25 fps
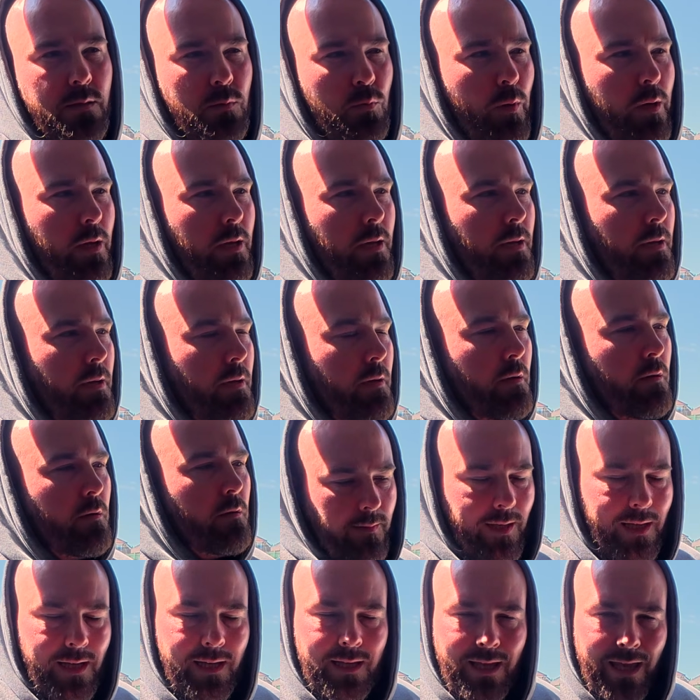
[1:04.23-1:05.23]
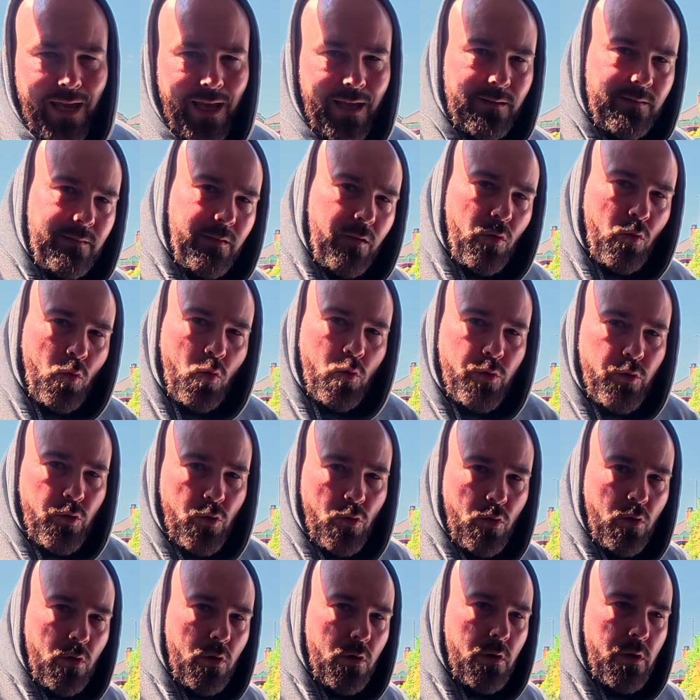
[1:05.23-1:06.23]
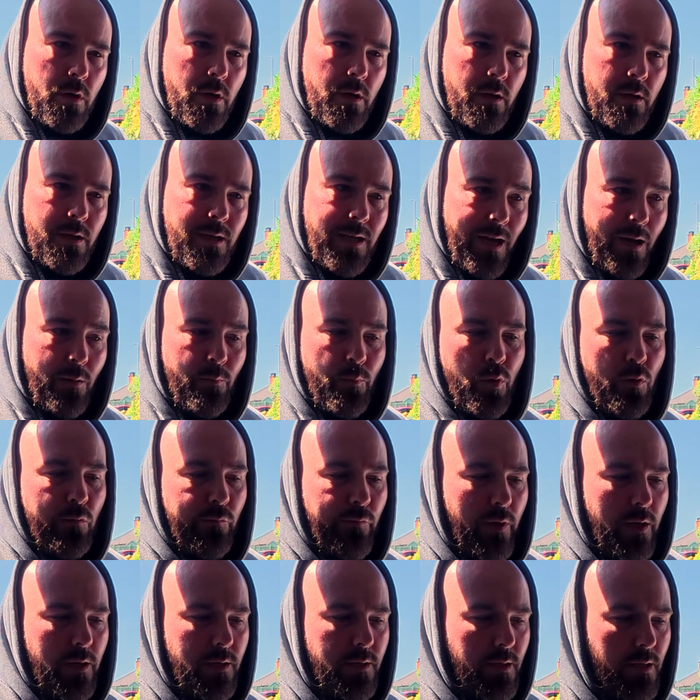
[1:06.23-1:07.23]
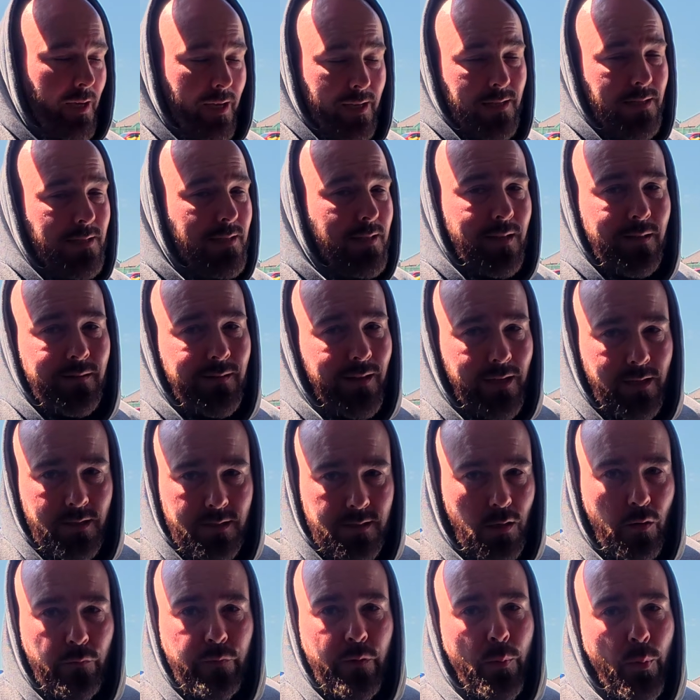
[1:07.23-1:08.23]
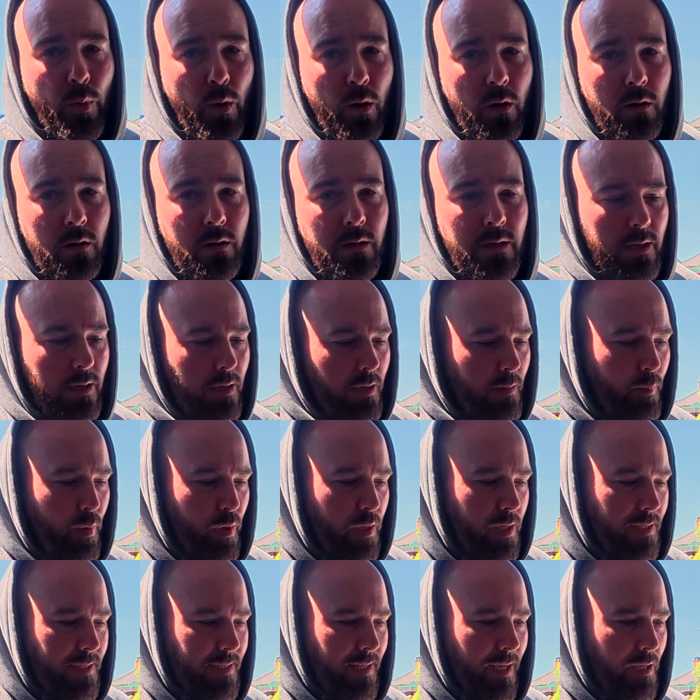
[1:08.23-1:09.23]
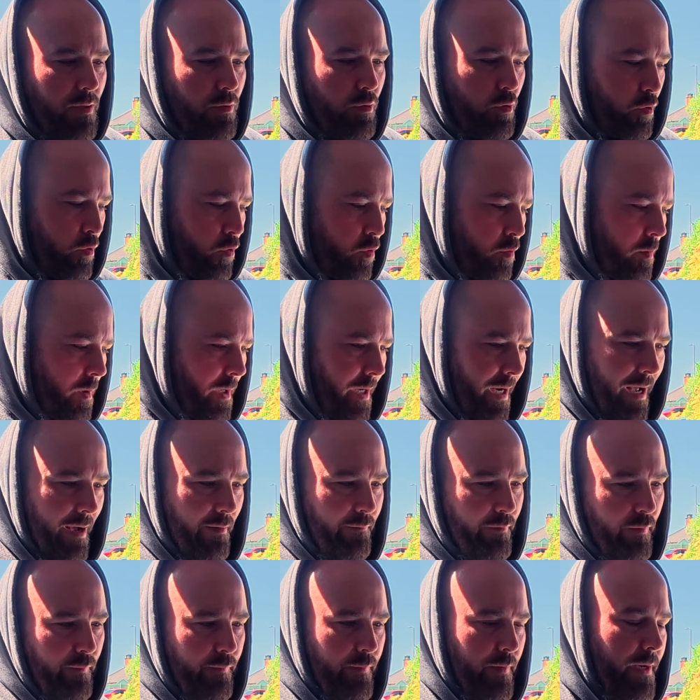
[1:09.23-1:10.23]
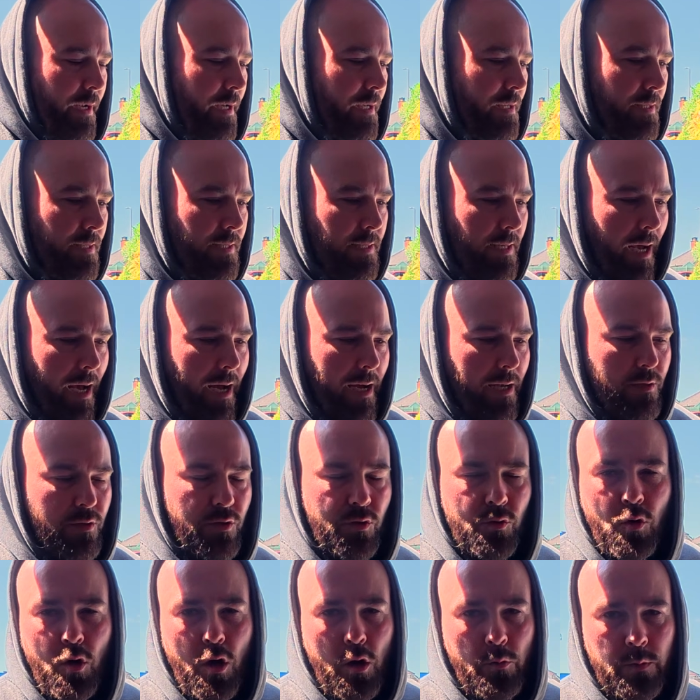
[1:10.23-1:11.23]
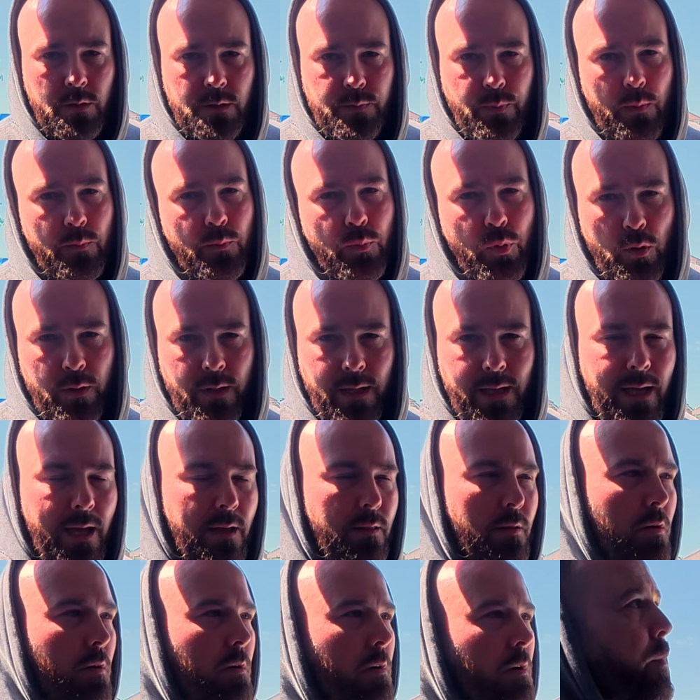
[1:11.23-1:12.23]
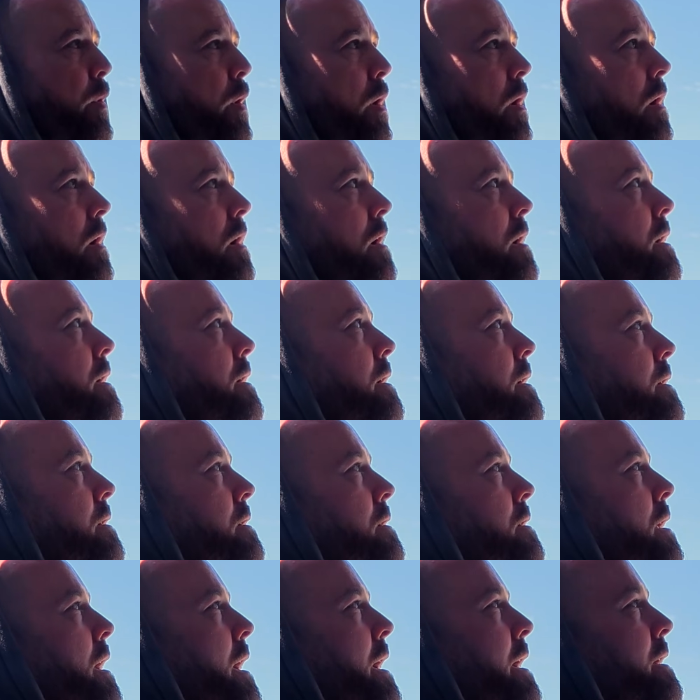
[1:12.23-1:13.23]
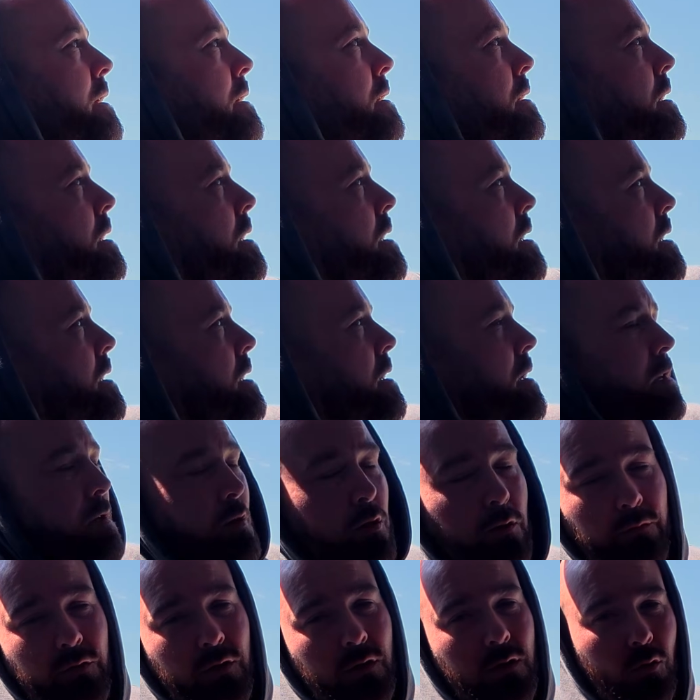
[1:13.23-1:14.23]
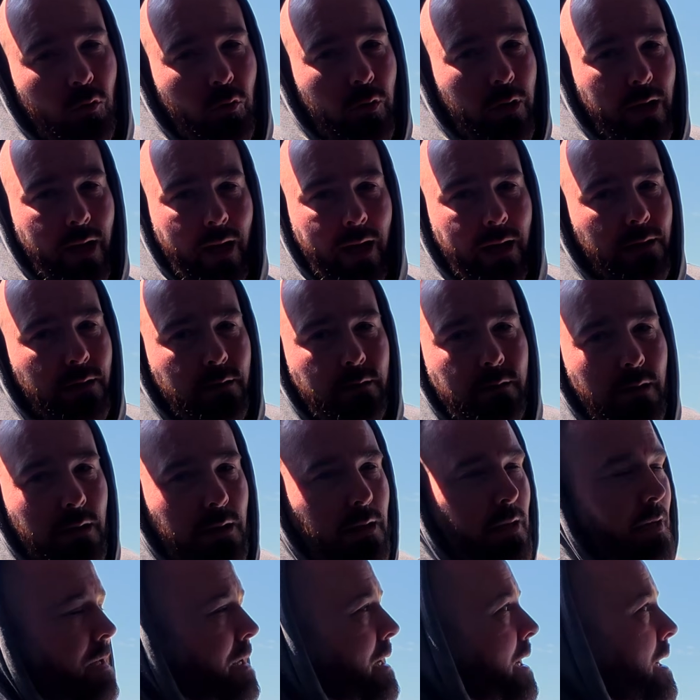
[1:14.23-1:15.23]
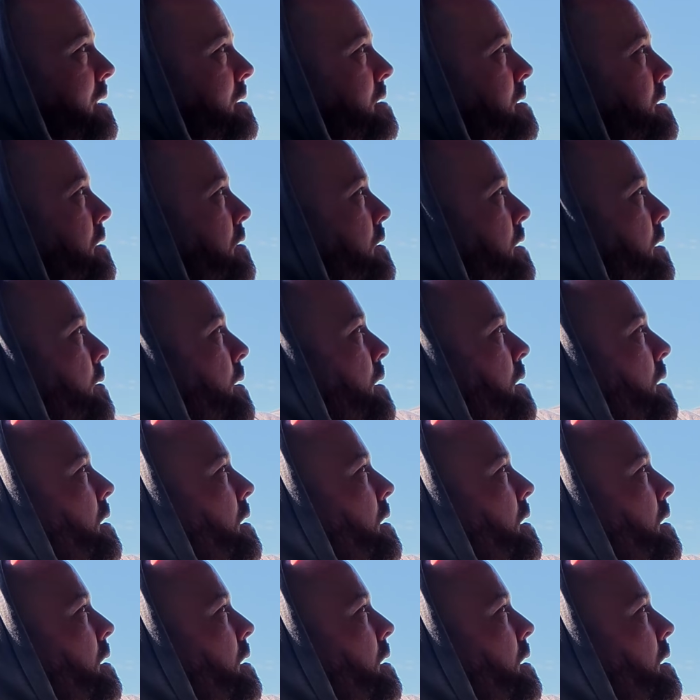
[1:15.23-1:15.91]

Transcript: way to get to know your camper van is to take stuff apart, because then you know what everything is and you know how it's been put together. But you've just got to get in and get your hands dirty to it.